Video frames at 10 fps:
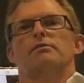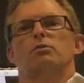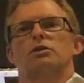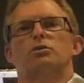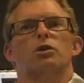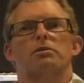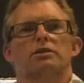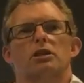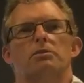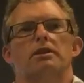when you're talking
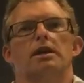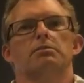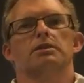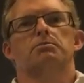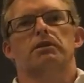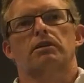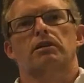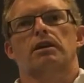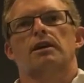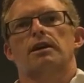about so many numbers, but
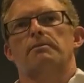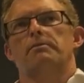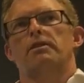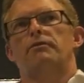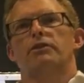if